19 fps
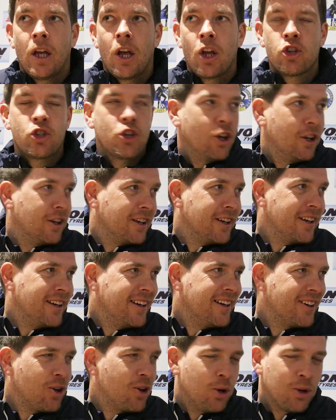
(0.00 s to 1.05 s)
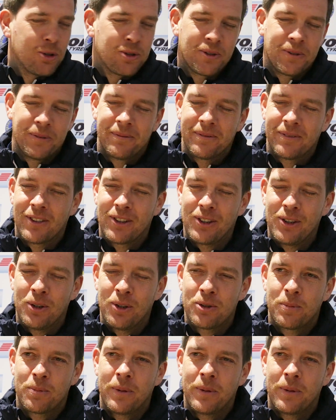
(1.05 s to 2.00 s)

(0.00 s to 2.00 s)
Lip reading: Certainly, of course, of course.